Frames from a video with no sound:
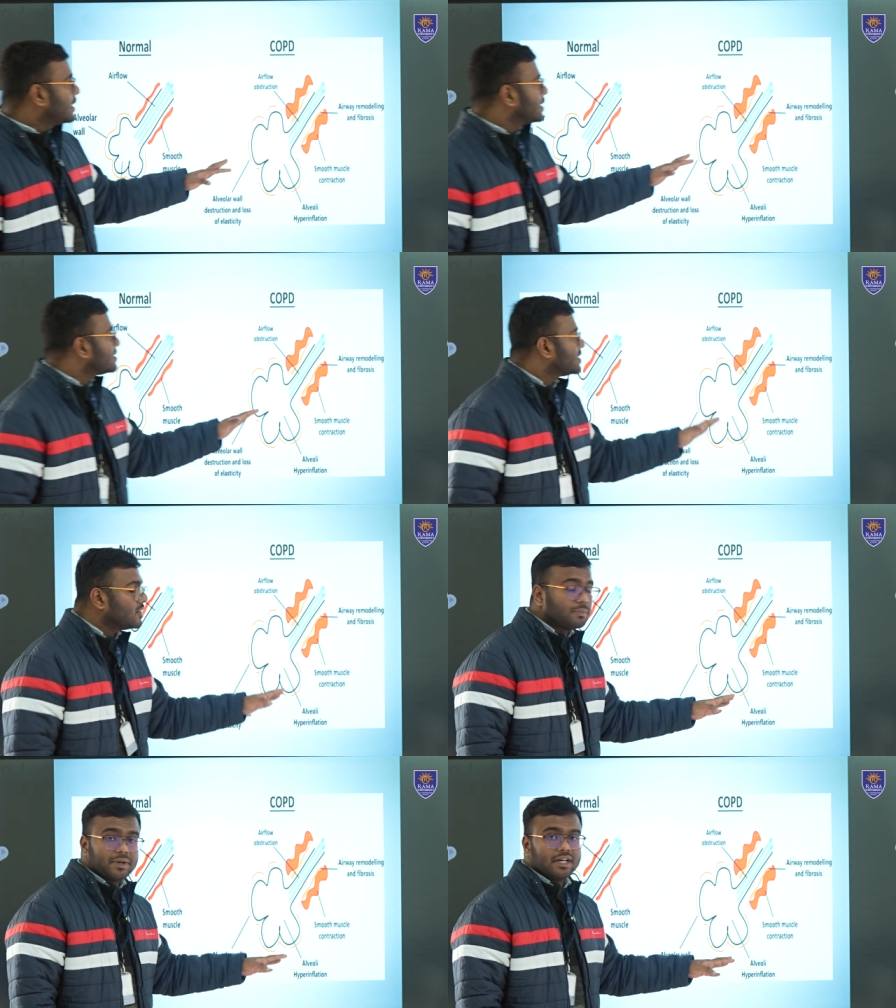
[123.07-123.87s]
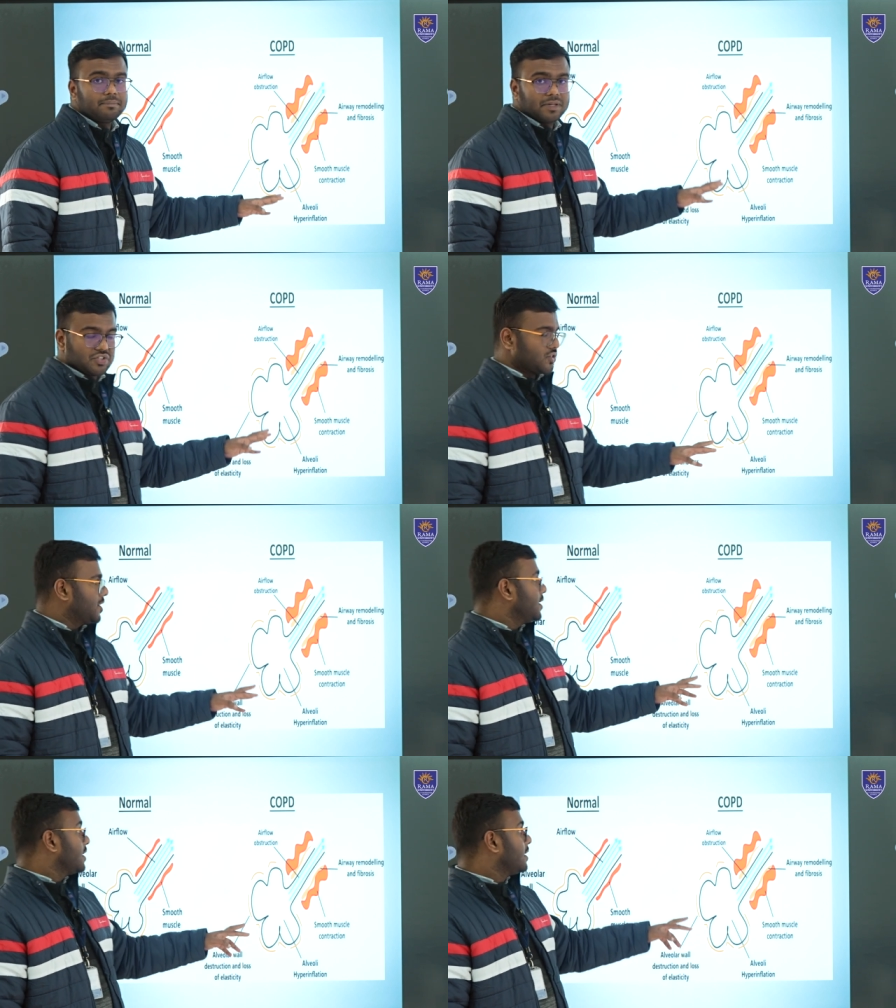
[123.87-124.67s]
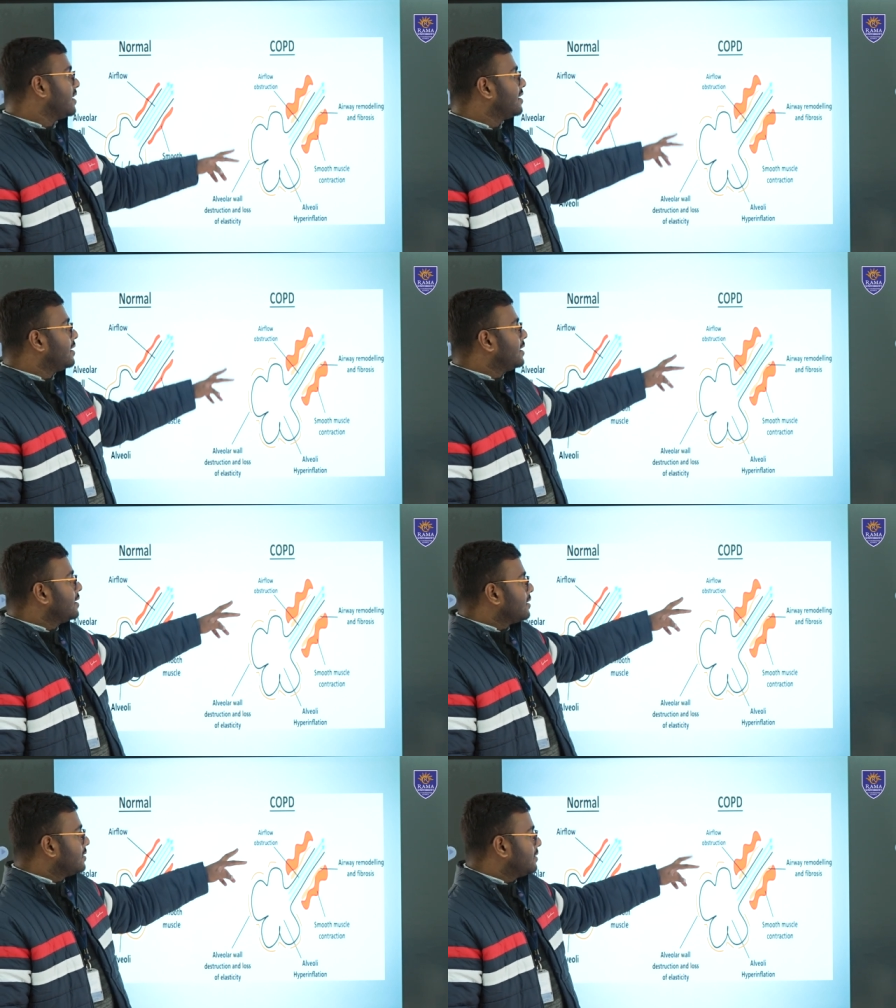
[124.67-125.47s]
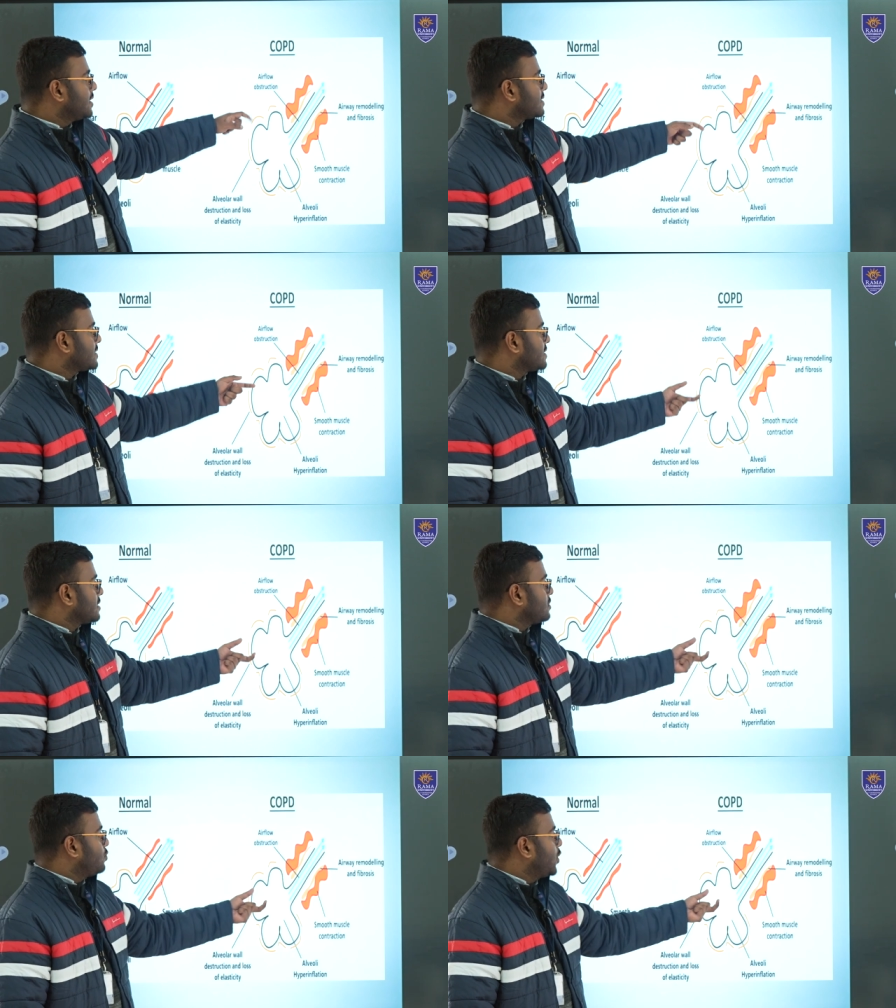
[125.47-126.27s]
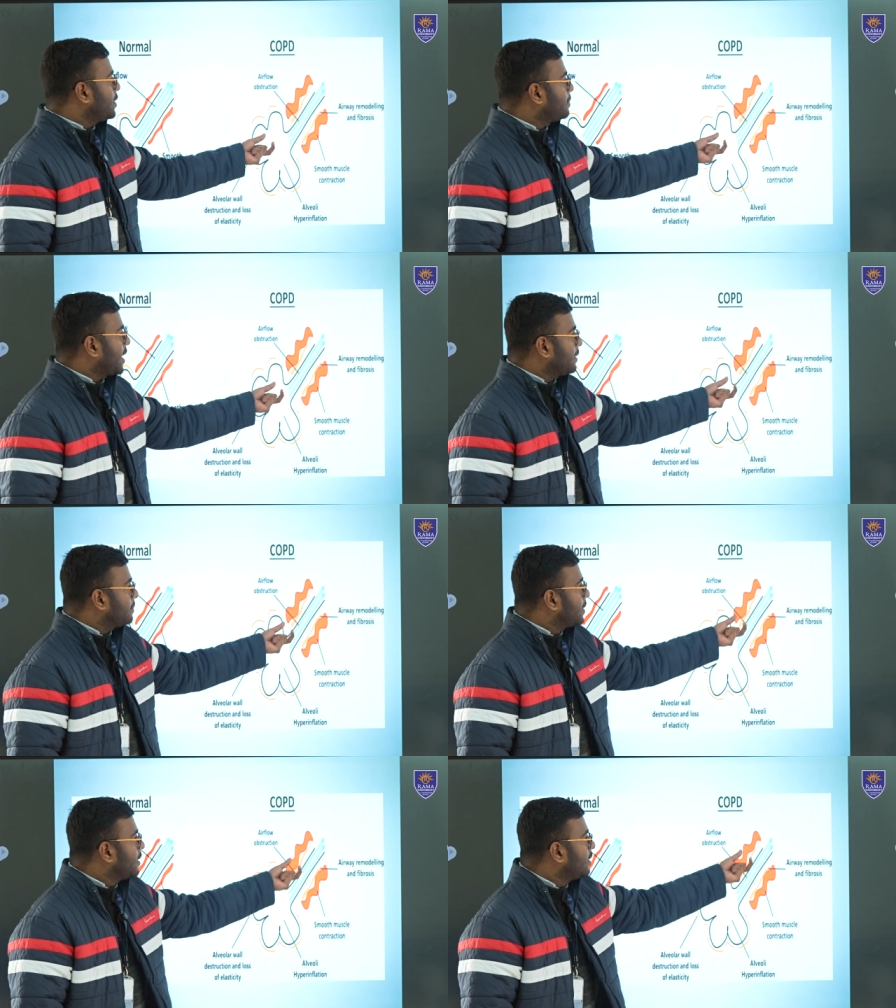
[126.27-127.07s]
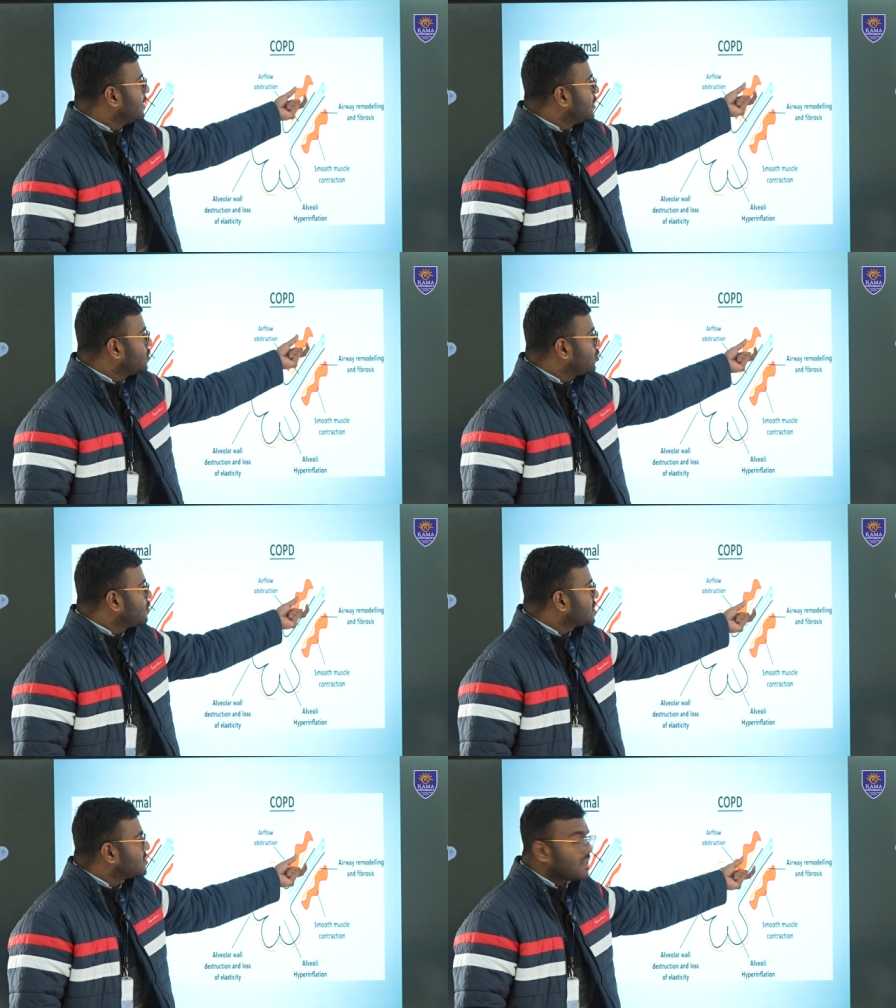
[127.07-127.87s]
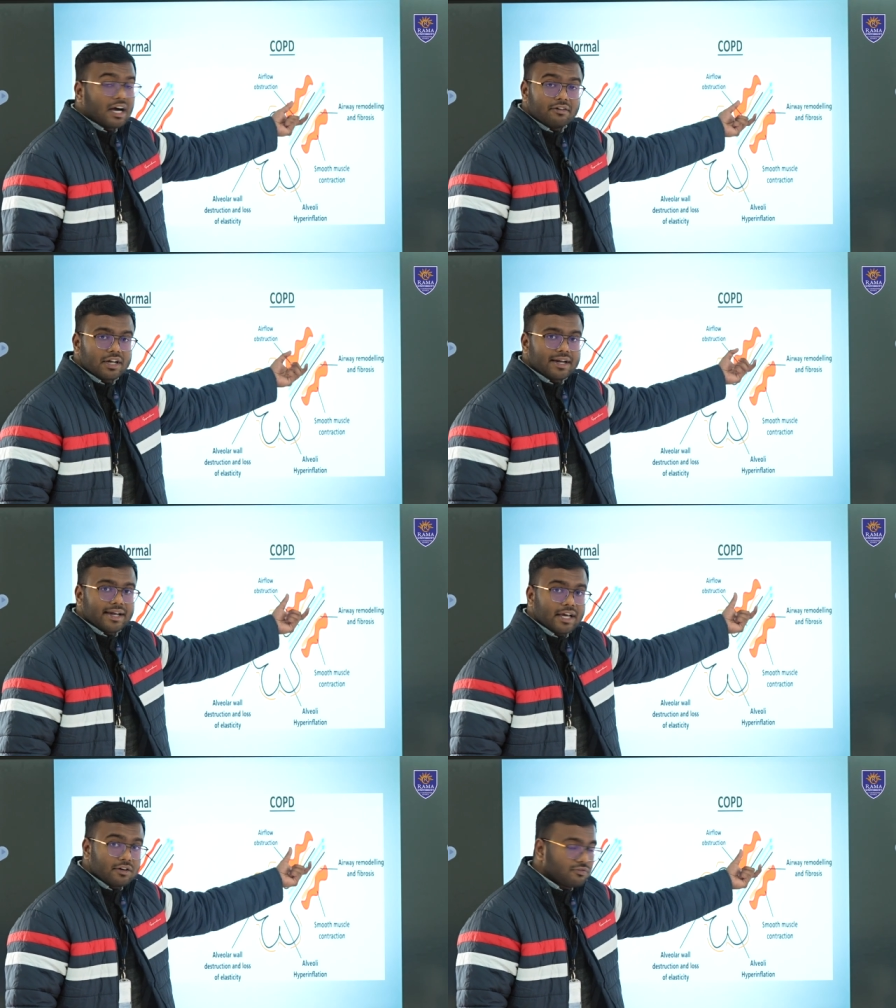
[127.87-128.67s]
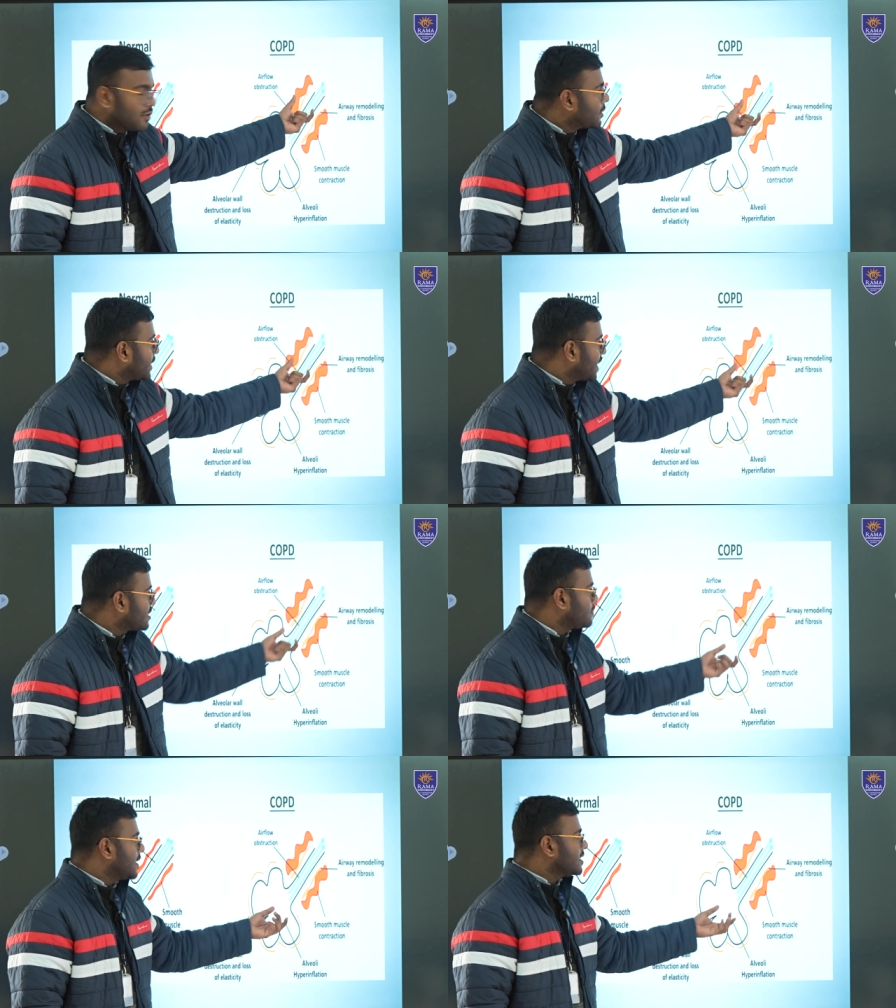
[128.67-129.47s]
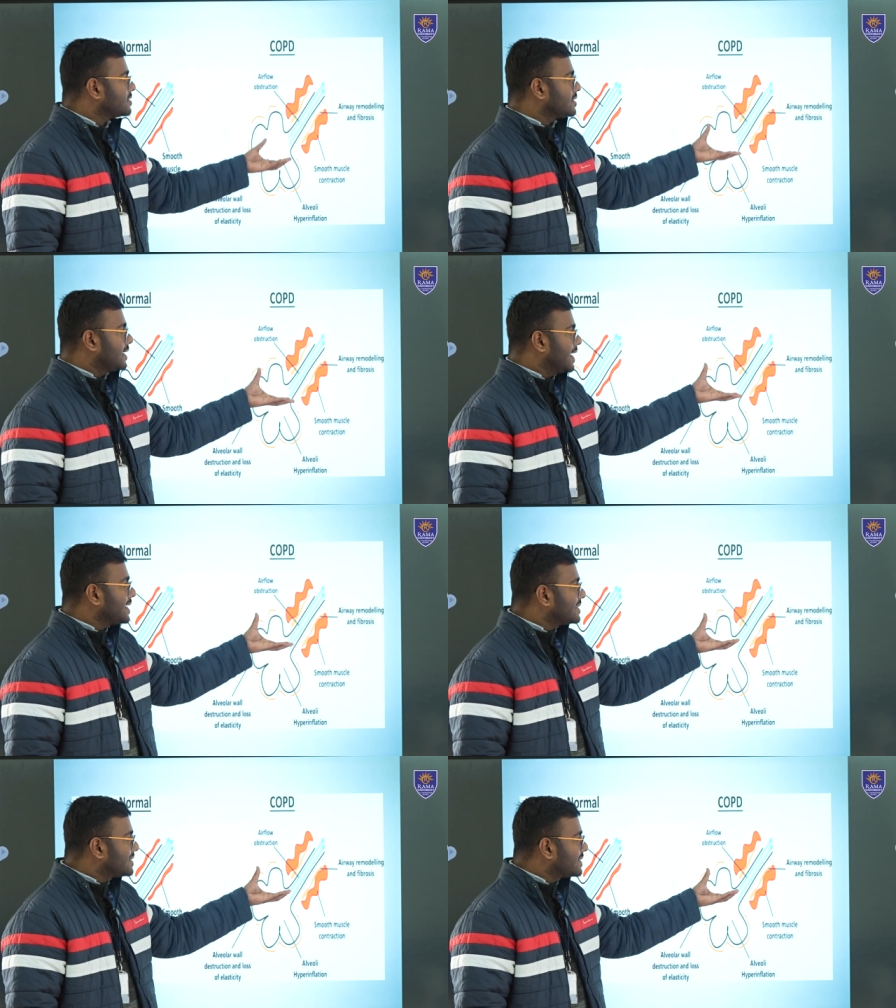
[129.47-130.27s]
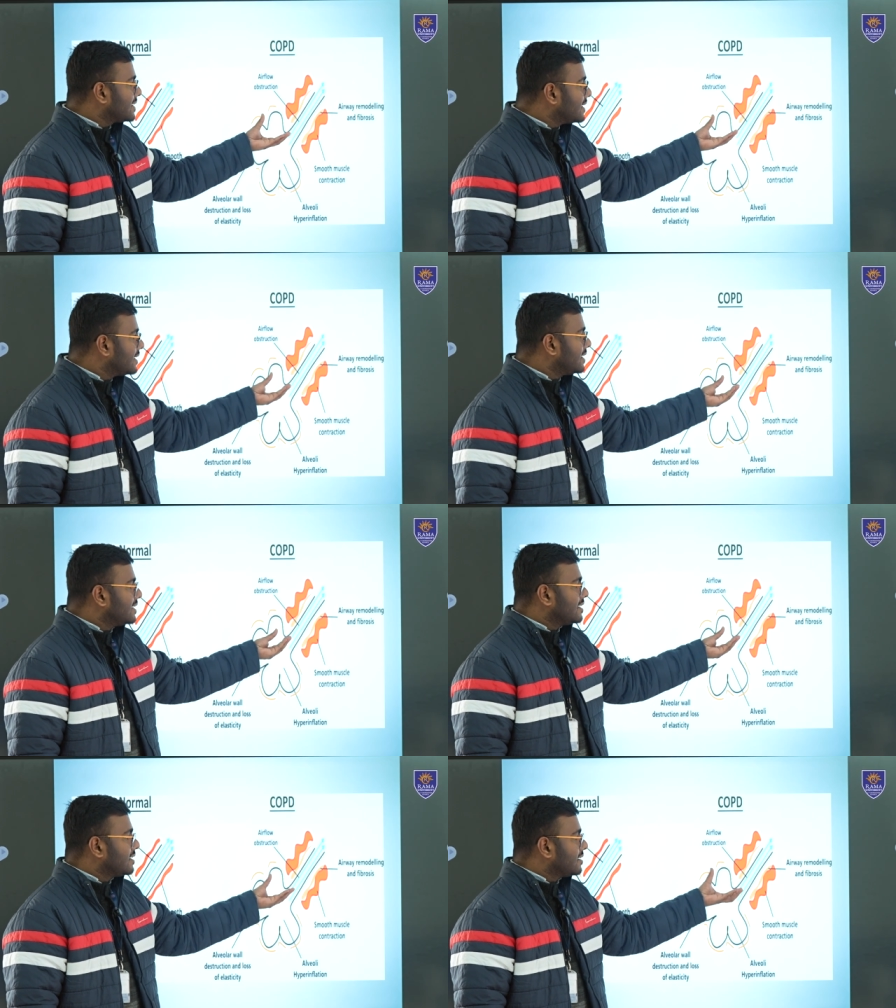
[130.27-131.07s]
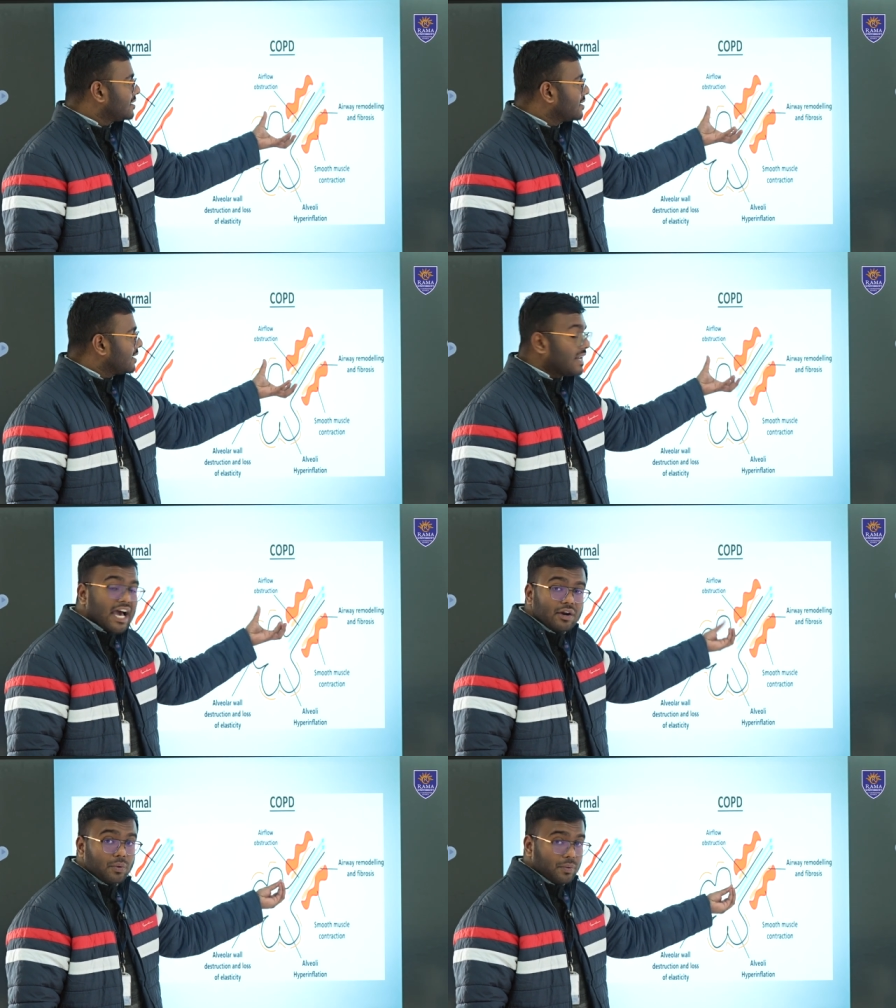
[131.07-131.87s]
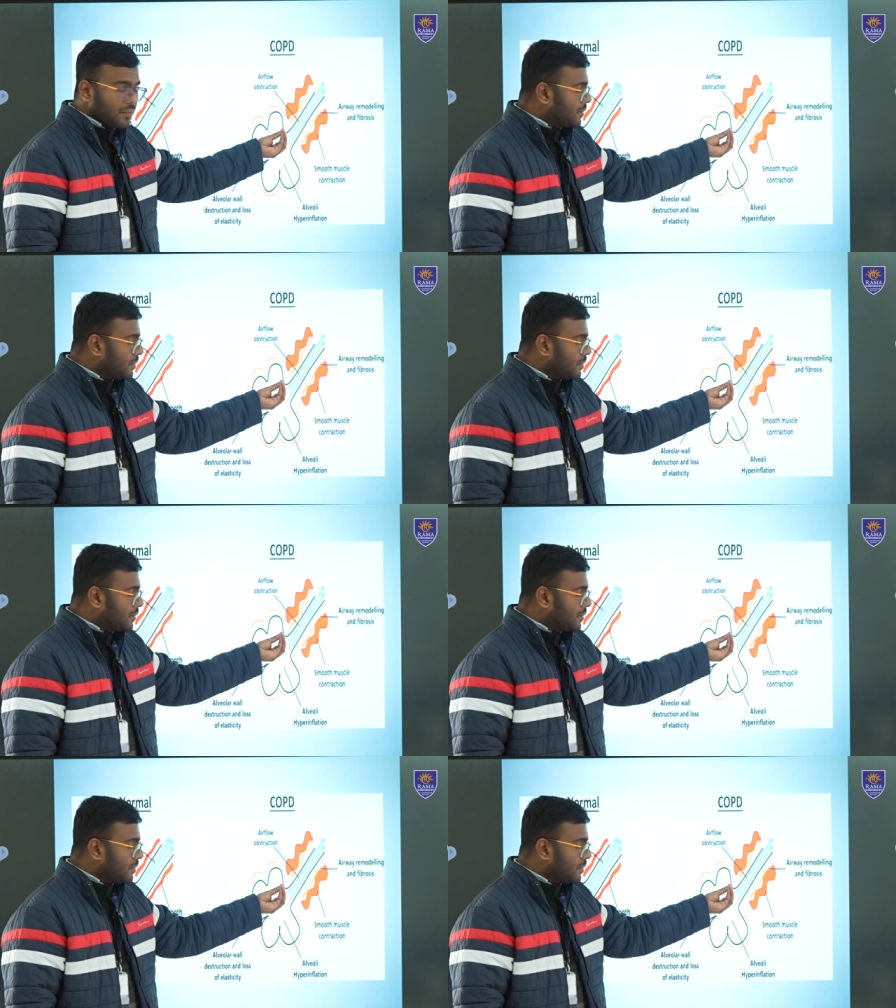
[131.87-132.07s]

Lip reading: in a COPD patient, this windpipe through which our airflow takes place gets narrow